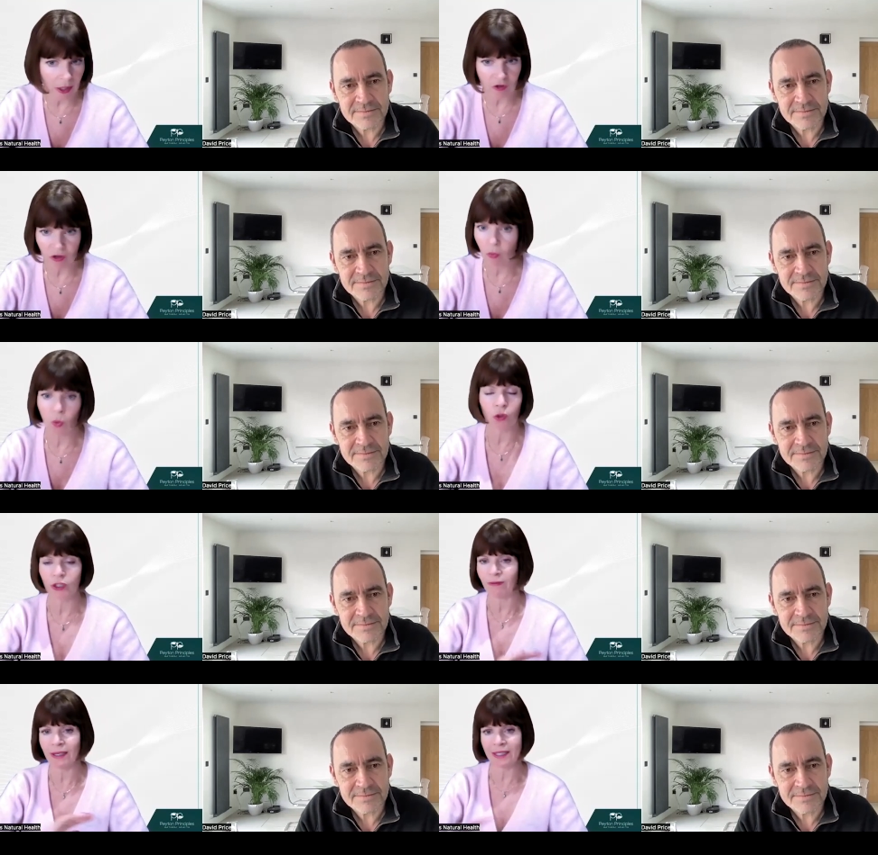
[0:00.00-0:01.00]
Speaker 1: and drink water. I
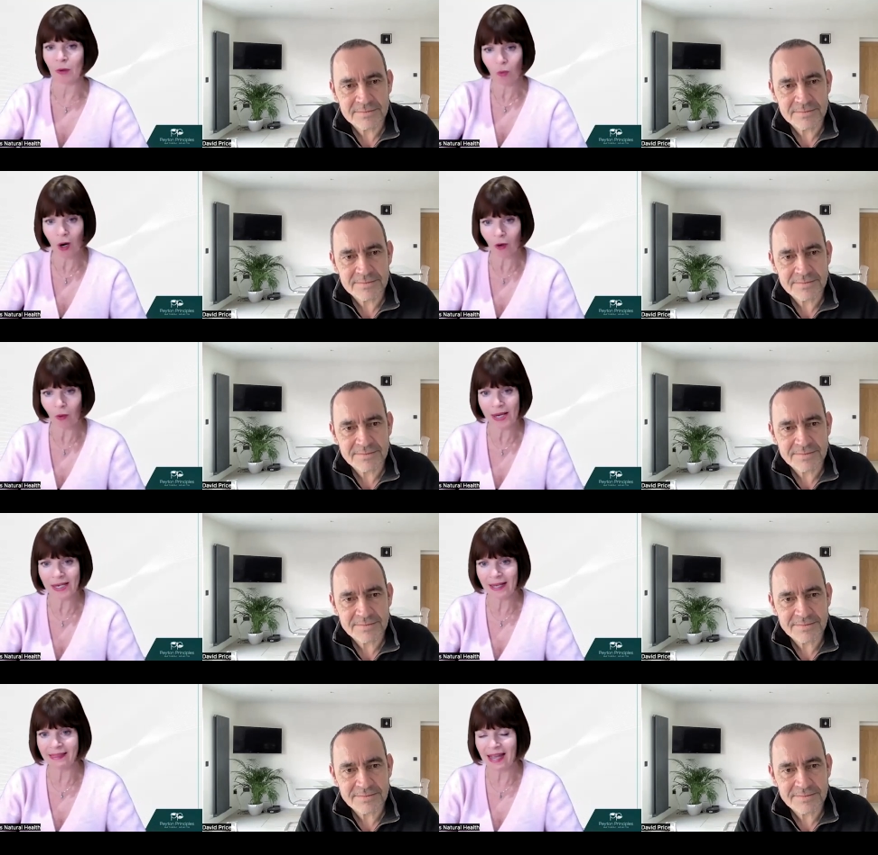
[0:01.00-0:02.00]
don't work quite like
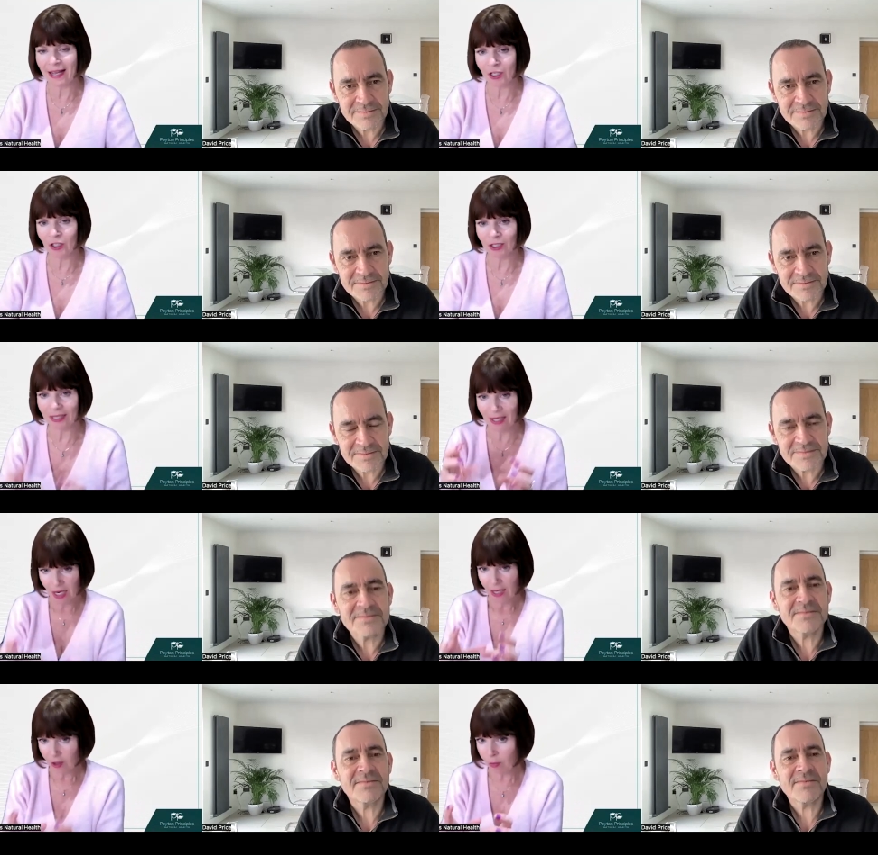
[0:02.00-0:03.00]
that because
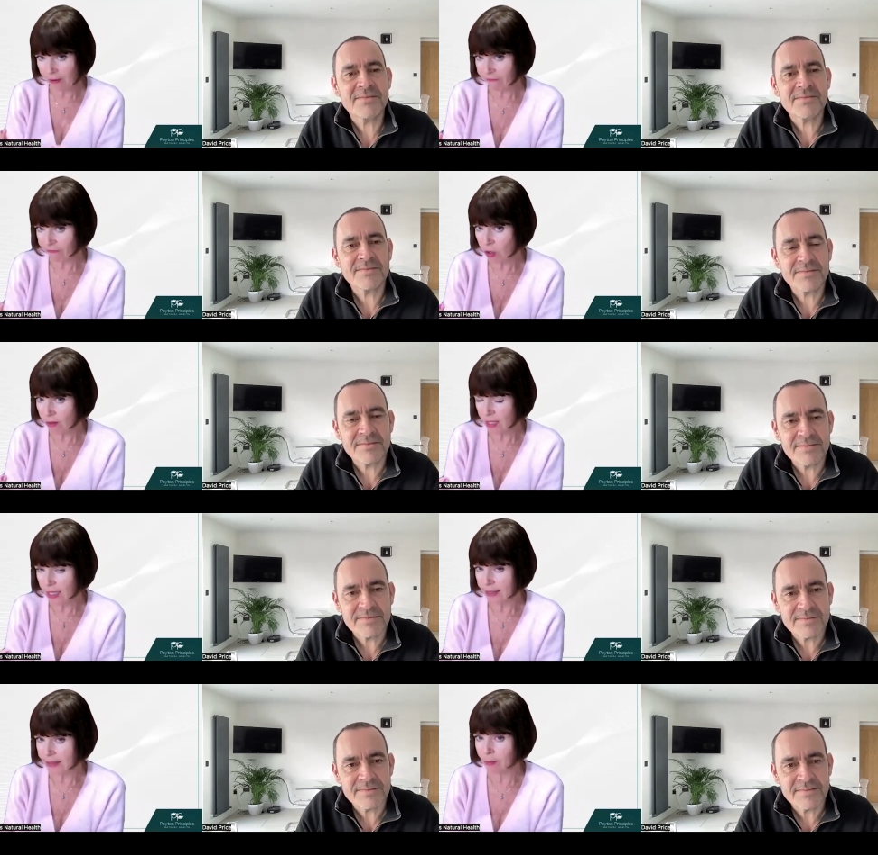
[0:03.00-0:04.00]
there'll be a few
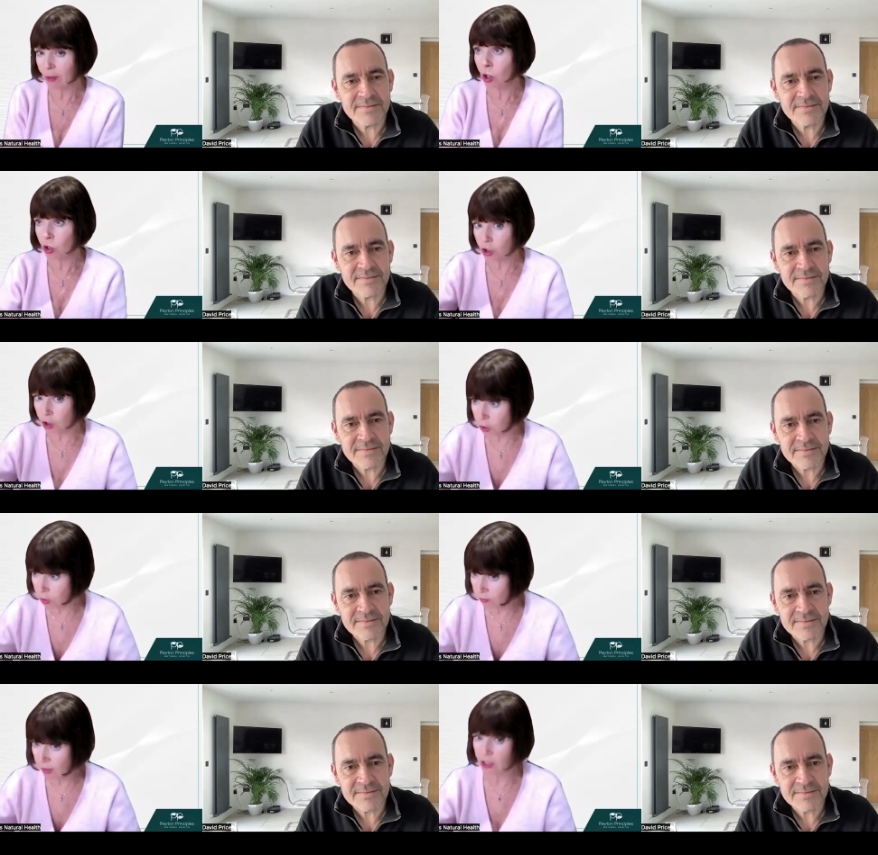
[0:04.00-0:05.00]
things, but not too
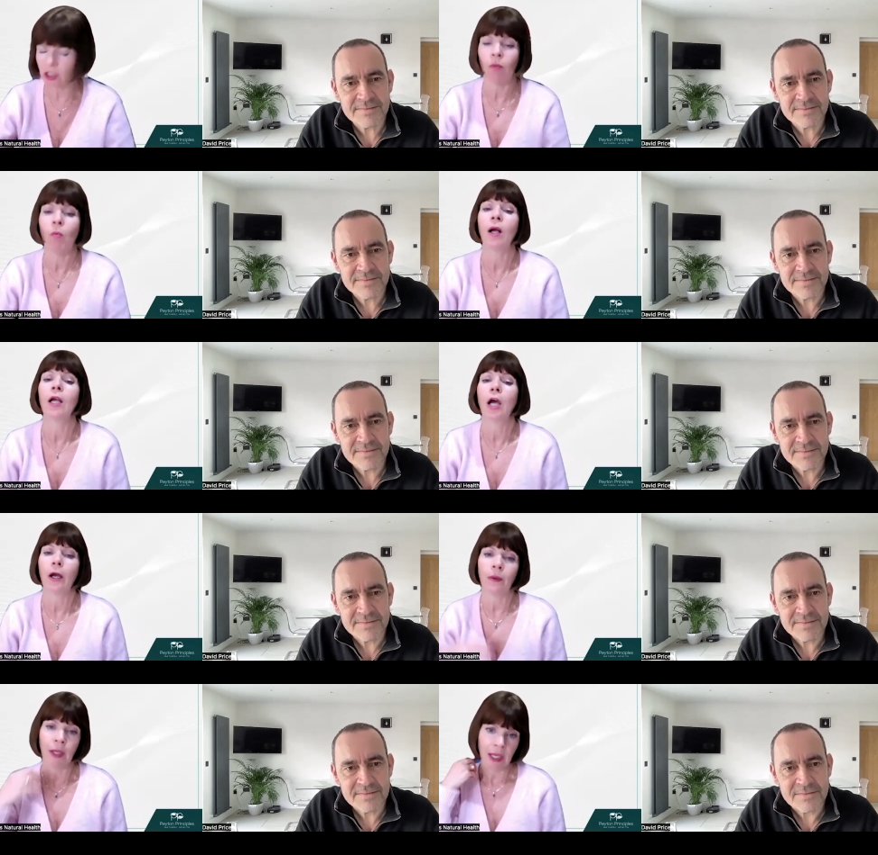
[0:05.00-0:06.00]
much in one go.
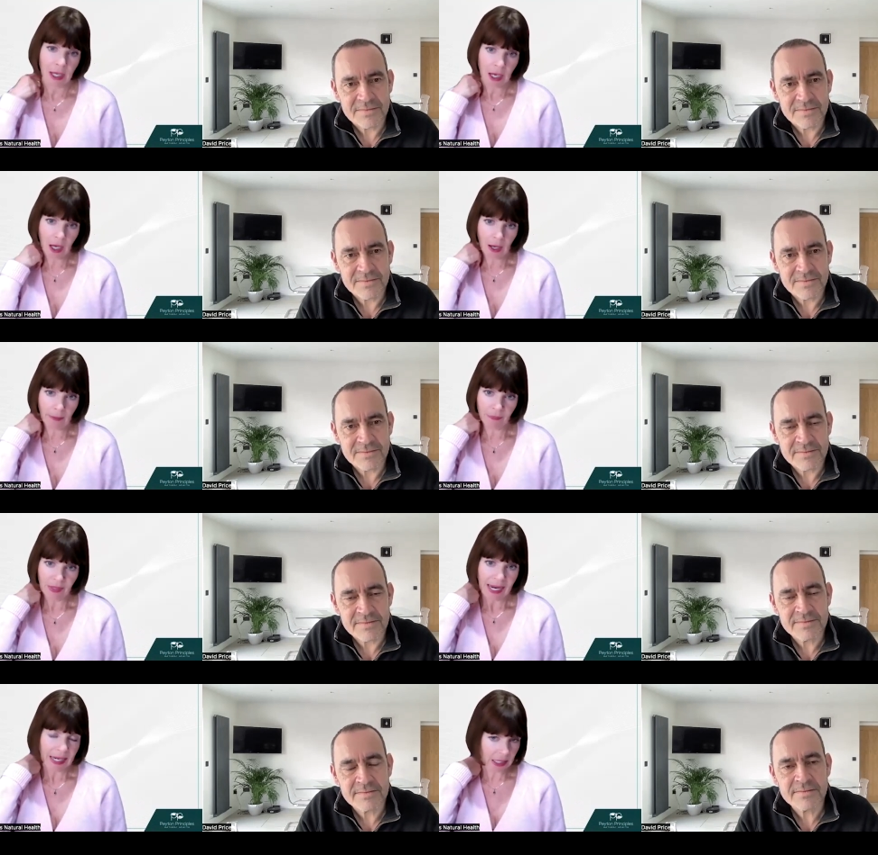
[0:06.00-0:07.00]
Um,
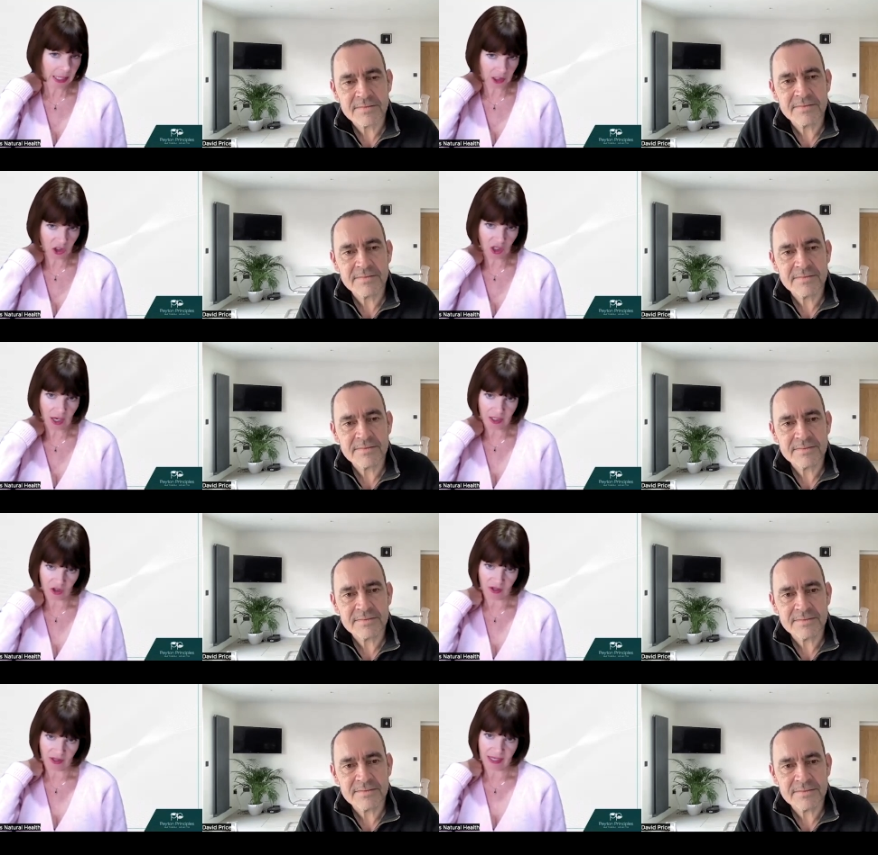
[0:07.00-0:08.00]
and like the dietary
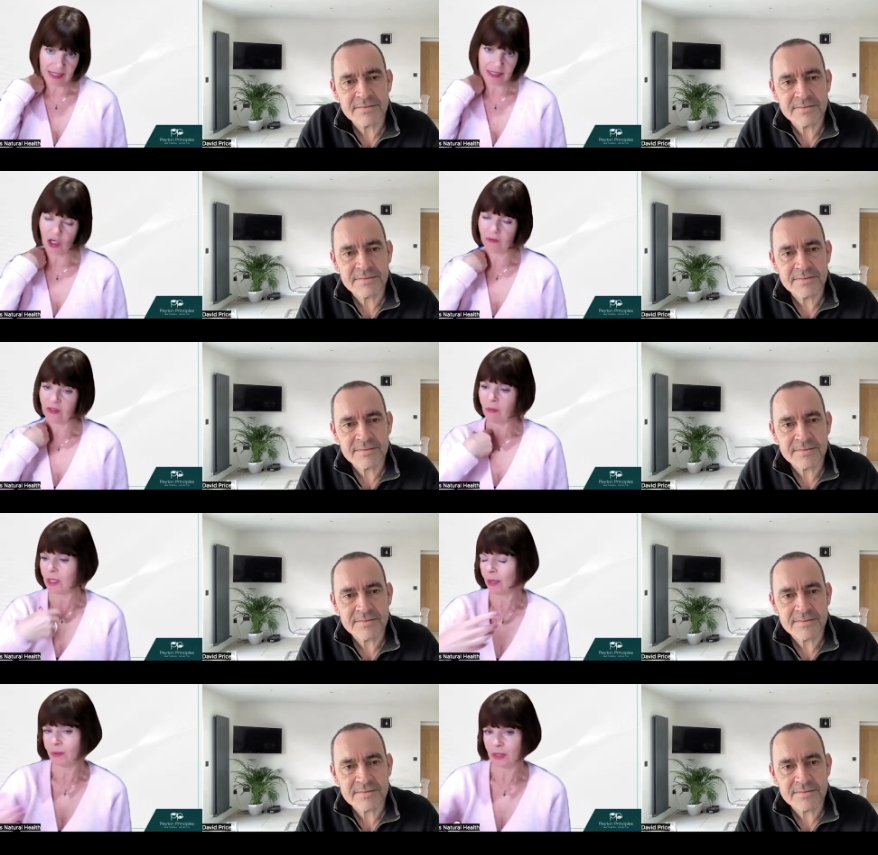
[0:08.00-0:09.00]
things, you know, if someone
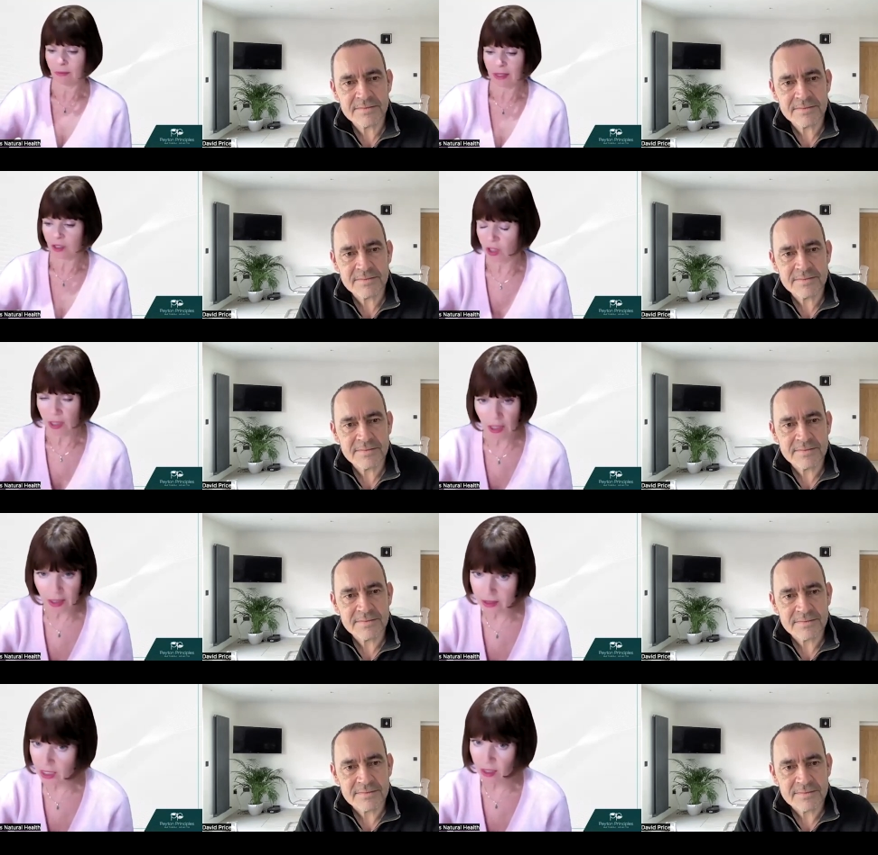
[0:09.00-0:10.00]
comes to me, they're drinking
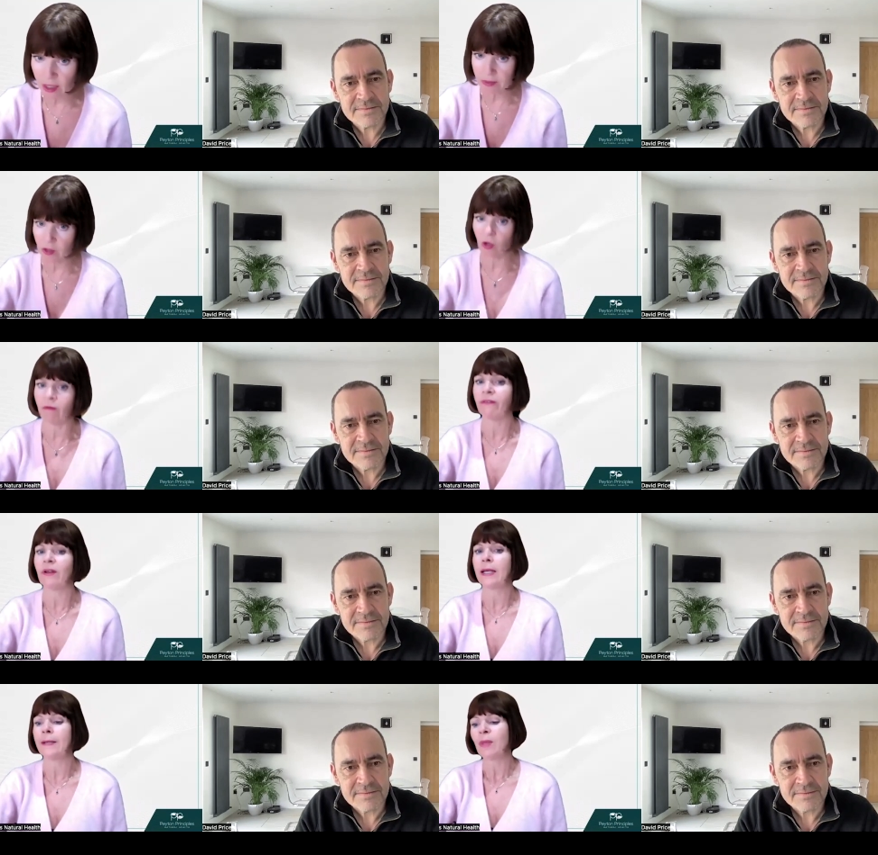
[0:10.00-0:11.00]
10 cups of
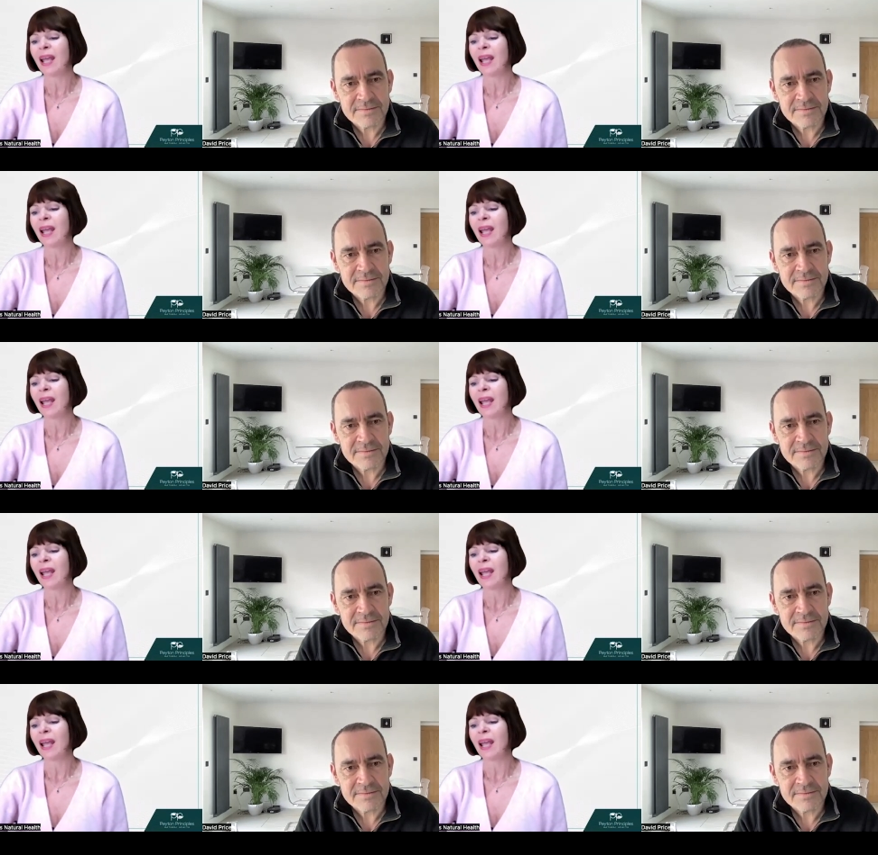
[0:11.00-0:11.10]
coffee,